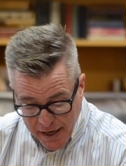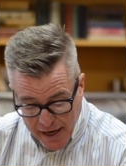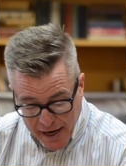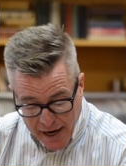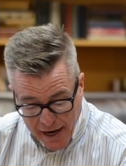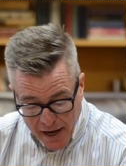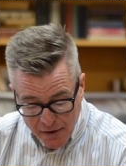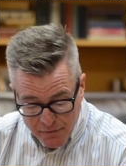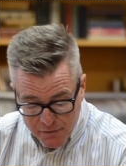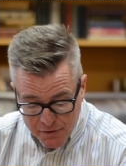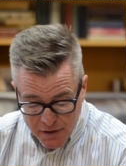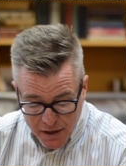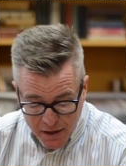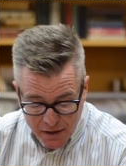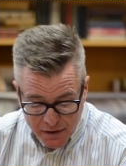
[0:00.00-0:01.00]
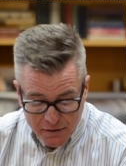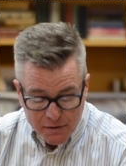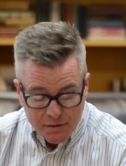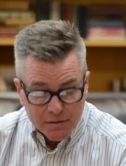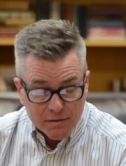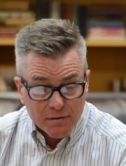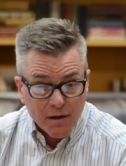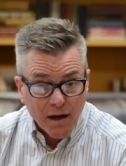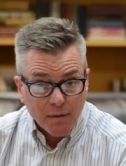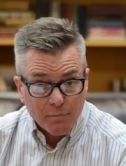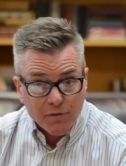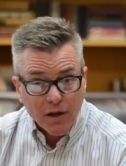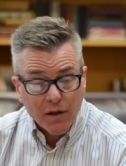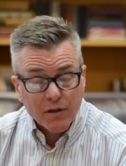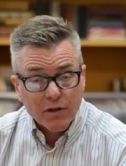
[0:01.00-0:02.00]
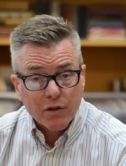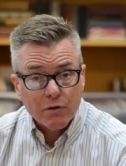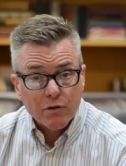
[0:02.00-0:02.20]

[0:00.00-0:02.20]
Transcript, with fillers: and uh, I'm telling you,